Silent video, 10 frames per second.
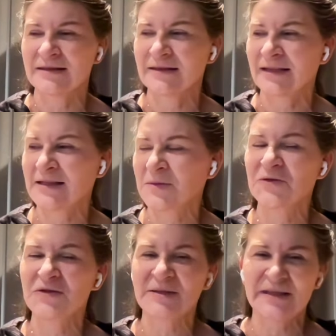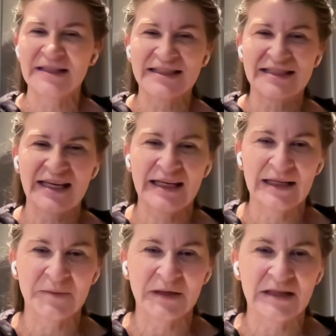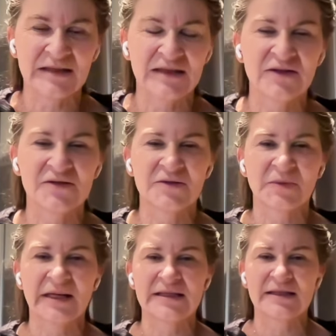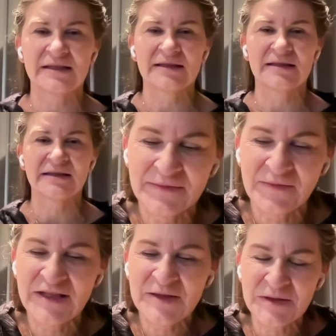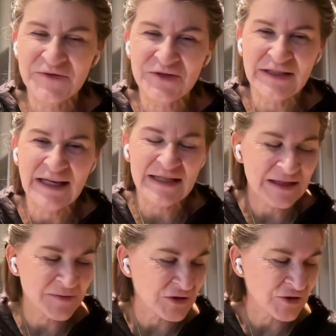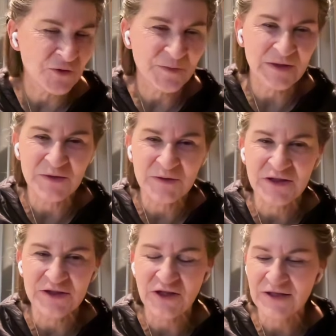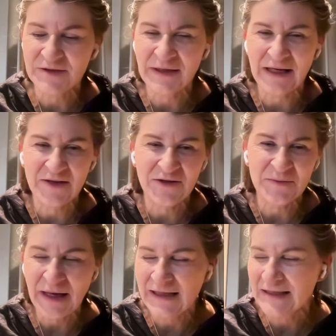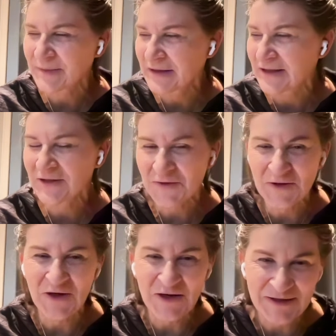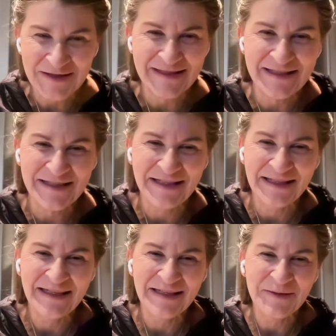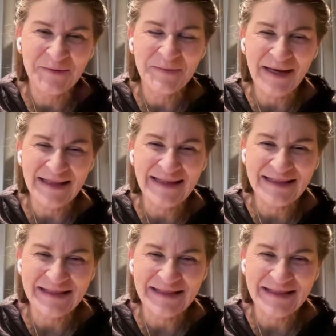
that's where Christmas is taking me to those places. Well, this was really nice. I was sure hoping you were going to talk to me. I thought, man, it's been so long since we made this